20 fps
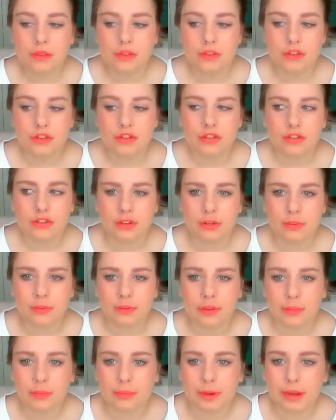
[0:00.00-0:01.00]
this
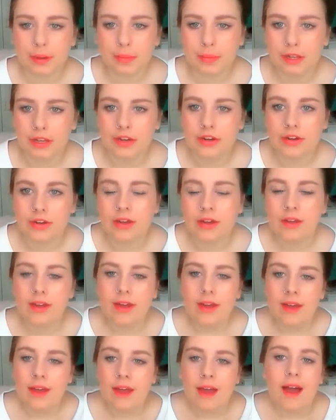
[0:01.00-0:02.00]
description bar below.
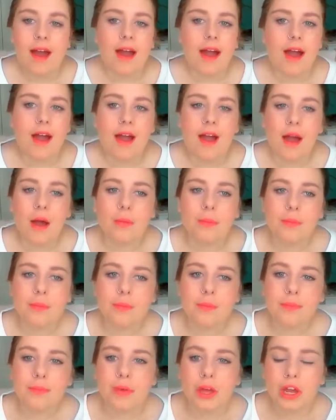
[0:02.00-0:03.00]

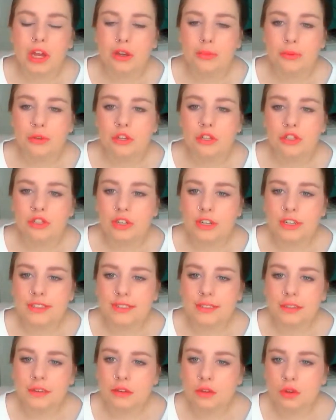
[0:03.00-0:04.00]
I hope you
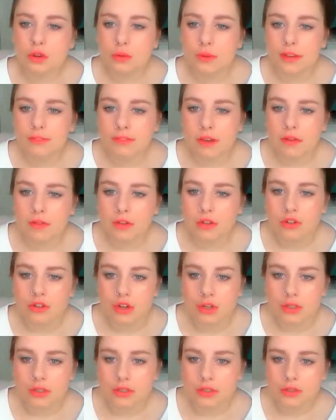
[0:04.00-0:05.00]
enjoyed seeing all my favorite
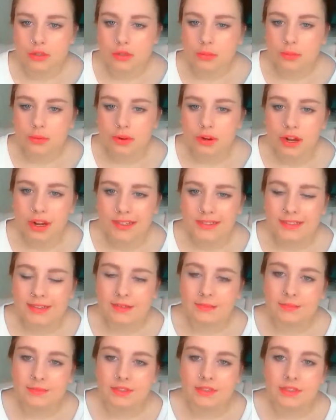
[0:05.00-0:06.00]
drugstore products.
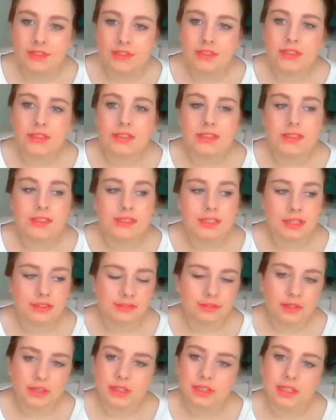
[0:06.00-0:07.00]
I'm
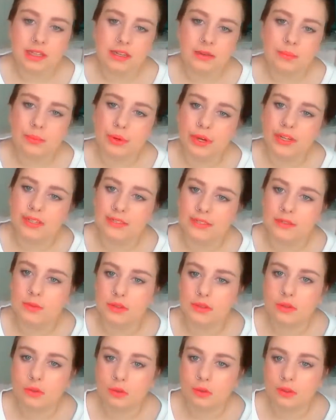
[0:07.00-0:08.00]
definitely impressed
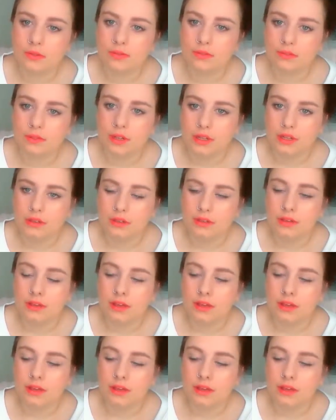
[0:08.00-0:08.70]
with all the